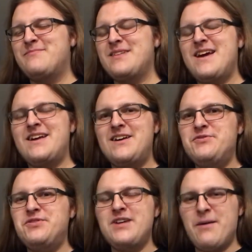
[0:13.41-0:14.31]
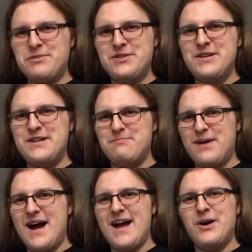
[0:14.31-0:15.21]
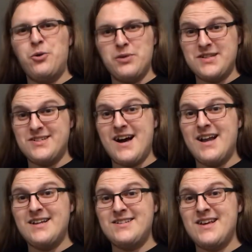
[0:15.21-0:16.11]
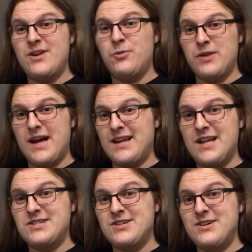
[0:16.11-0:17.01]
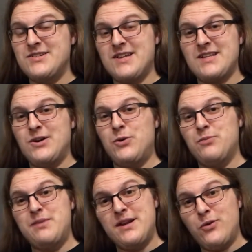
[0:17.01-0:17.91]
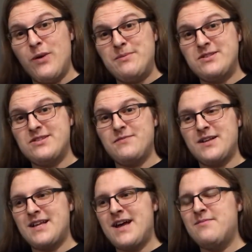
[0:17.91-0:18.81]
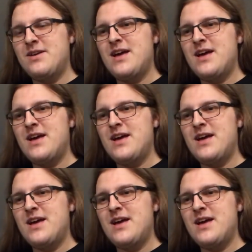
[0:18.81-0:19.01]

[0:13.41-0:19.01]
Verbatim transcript: it gives you the opportunity to buy old exotics and old like legendaries, like the old pinnacle weapons and stuff like that.